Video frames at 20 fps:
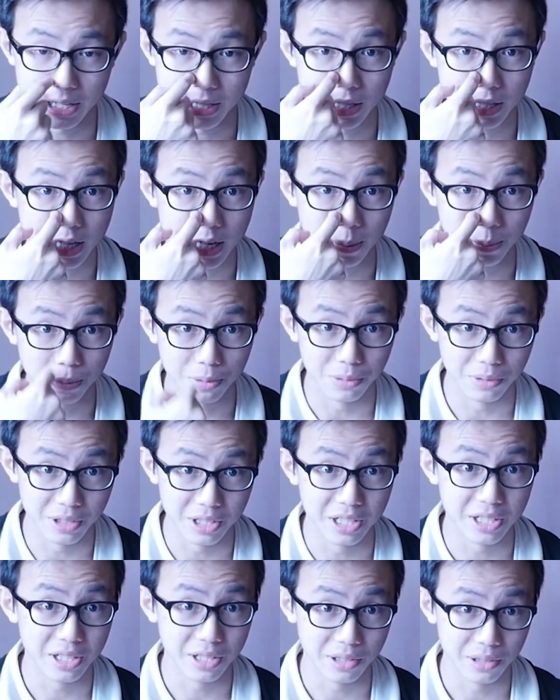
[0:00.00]
come to
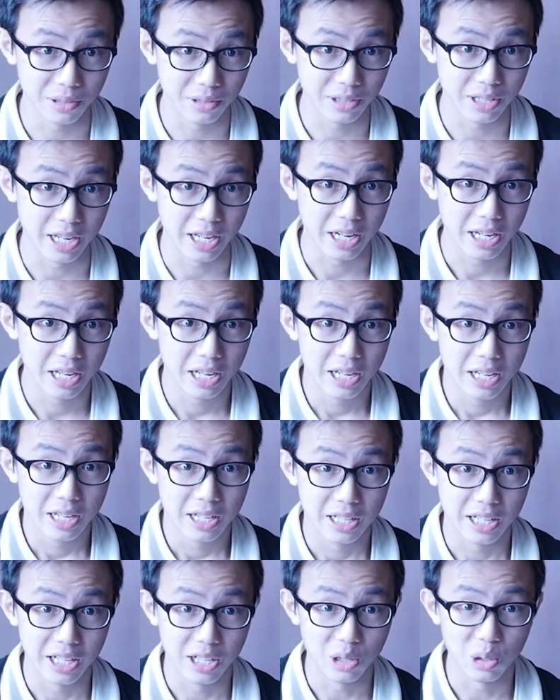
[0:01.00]
this. You know that
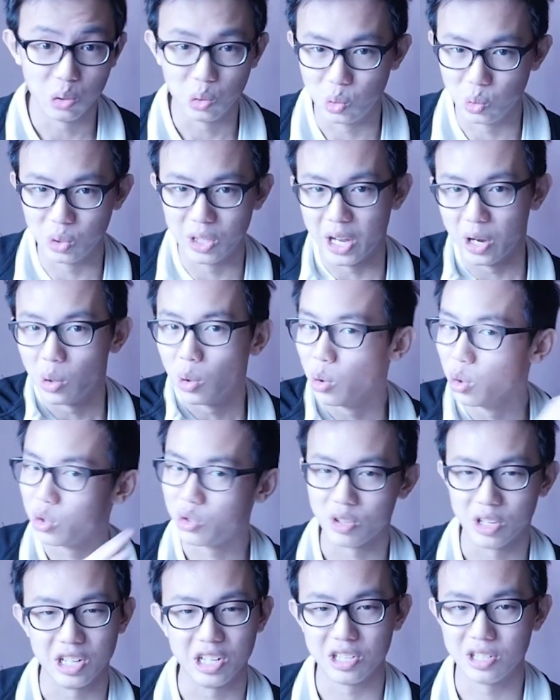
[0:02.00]
they don't do that whole
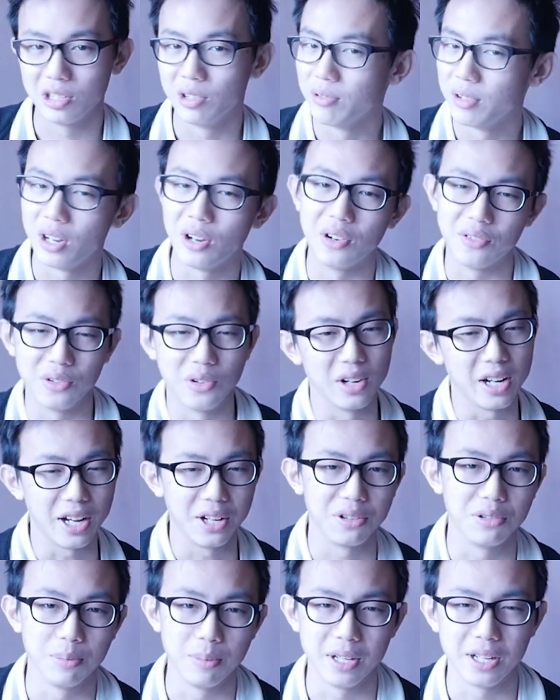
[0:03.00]
traditional route of you
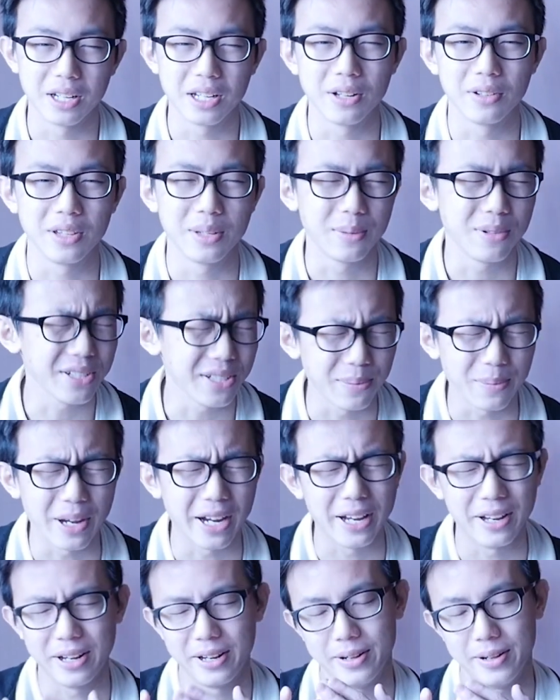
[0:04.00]
lied to me and the kind of thing. Because
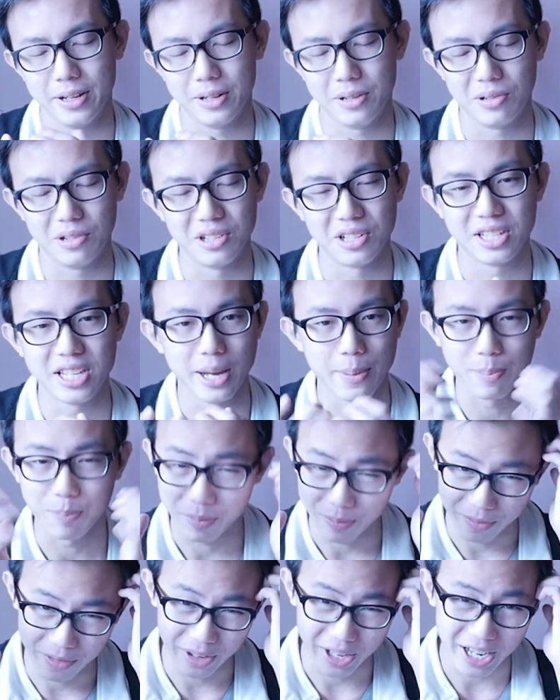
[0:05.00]
I honestly I'm
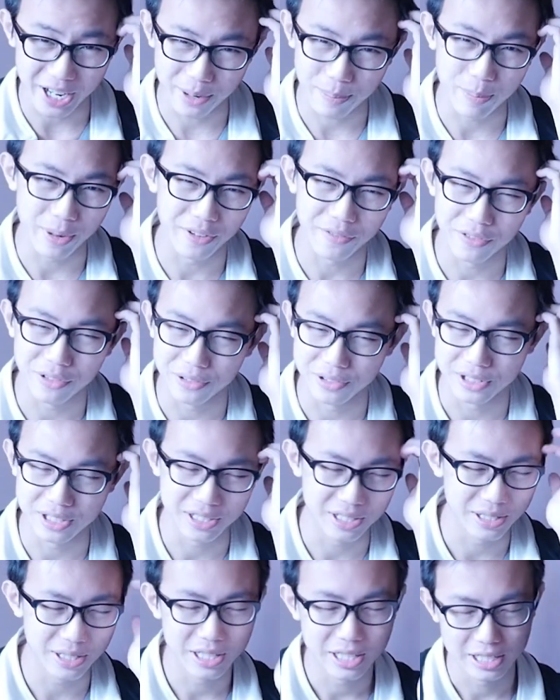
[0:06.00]
kind of painful to
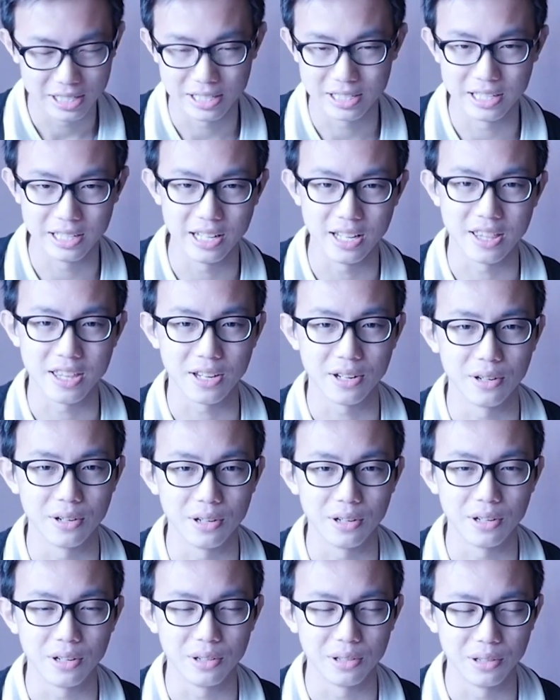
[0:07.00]
see that thing
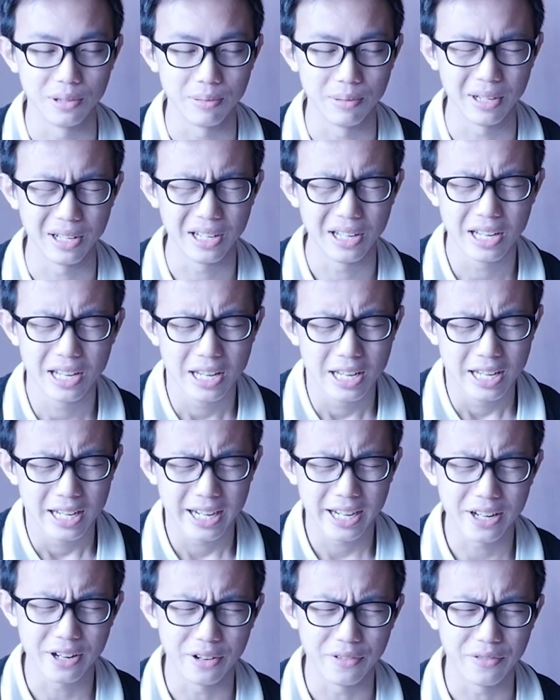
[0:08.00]
all the way.
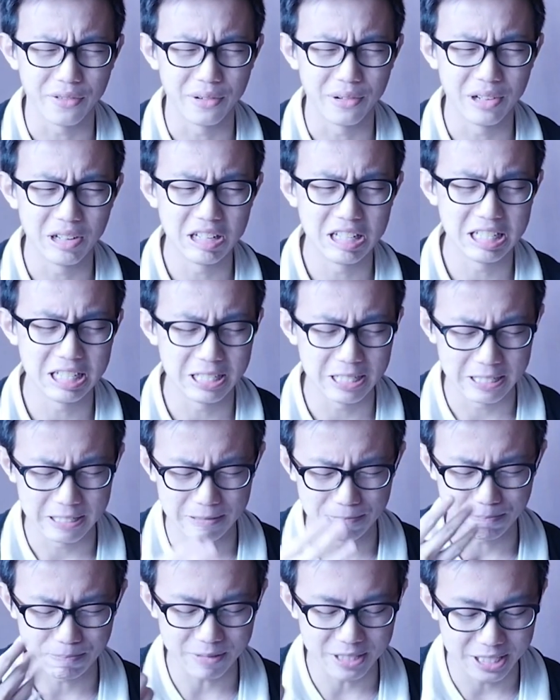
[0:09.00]
Kind of
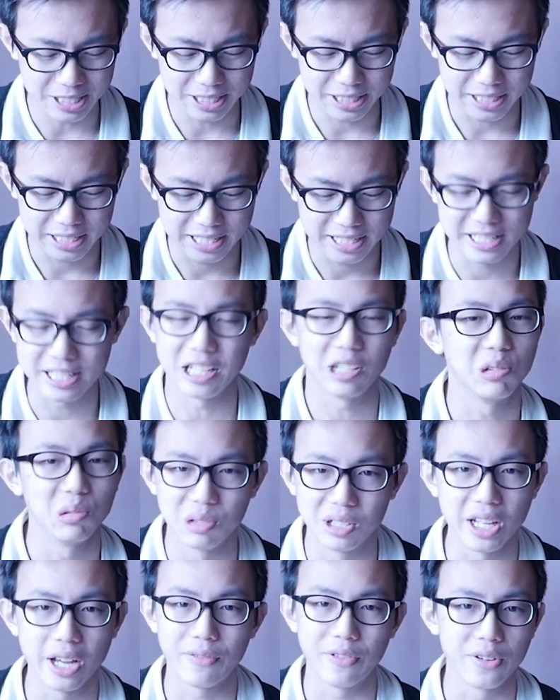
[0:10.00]
already sick to
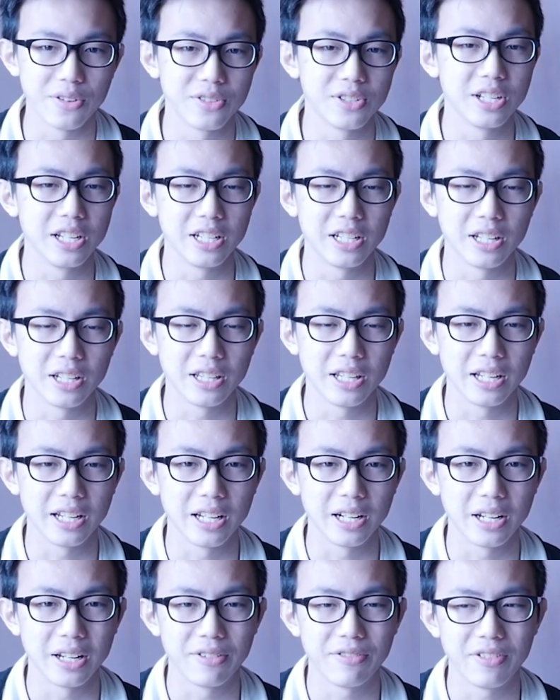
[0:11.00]
death of seeing that thing,
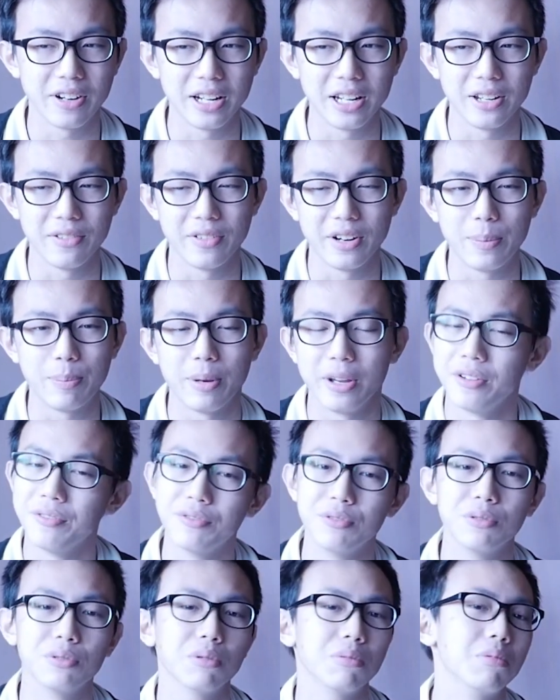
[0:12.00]
and I find it very
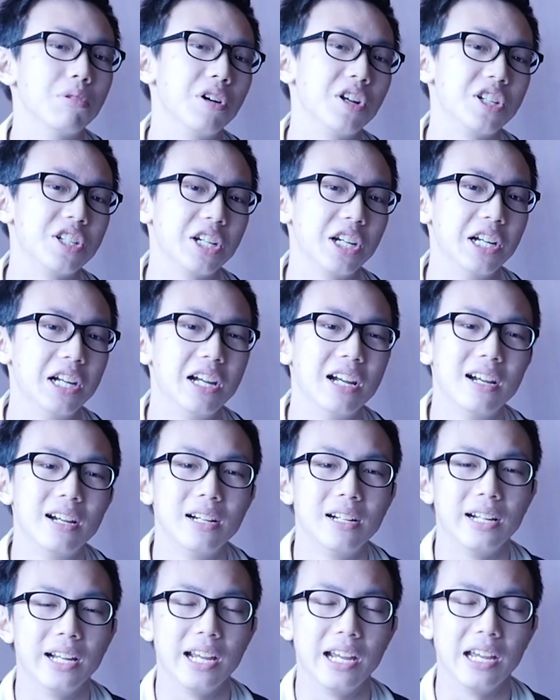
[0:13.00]
painful to watch.
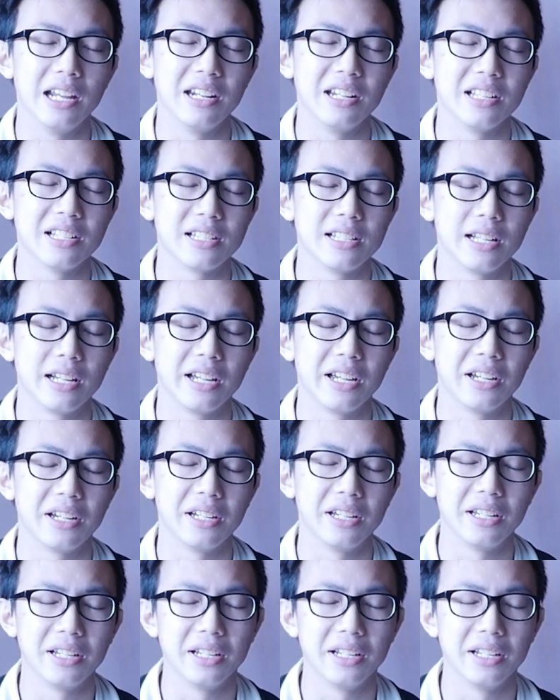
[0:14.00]
And it's like